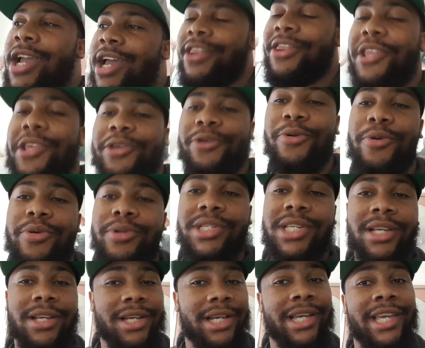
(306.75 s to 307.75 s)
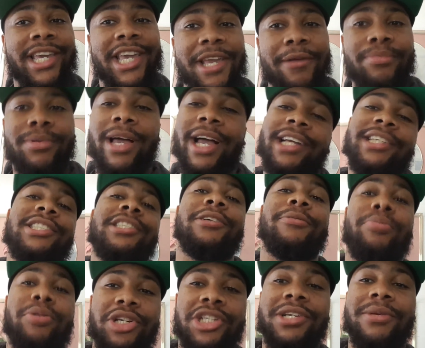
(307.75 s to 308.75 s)
and then used a ki blast to
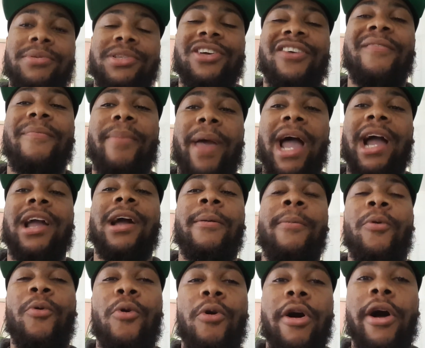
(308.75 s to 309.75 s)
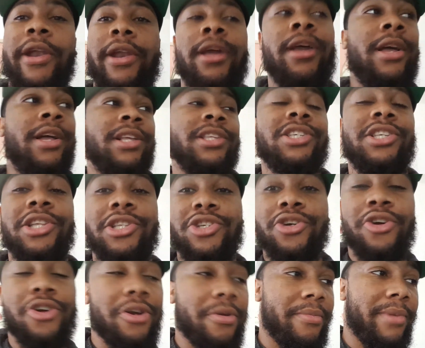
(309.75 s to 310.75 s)
push himself back up on to the
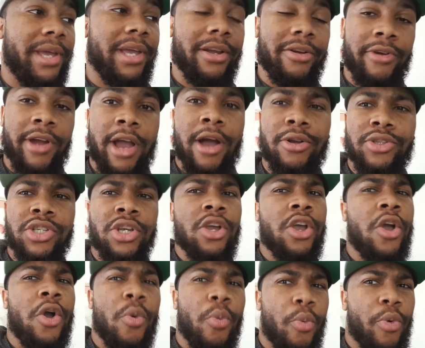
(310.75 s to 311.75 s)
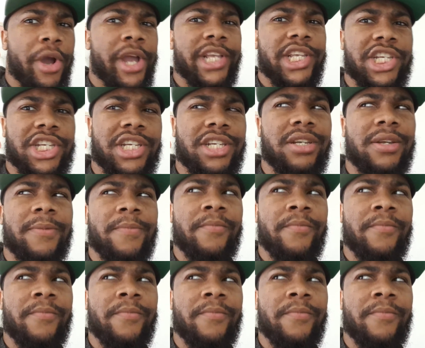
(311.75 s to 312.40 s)
tournament grounds, which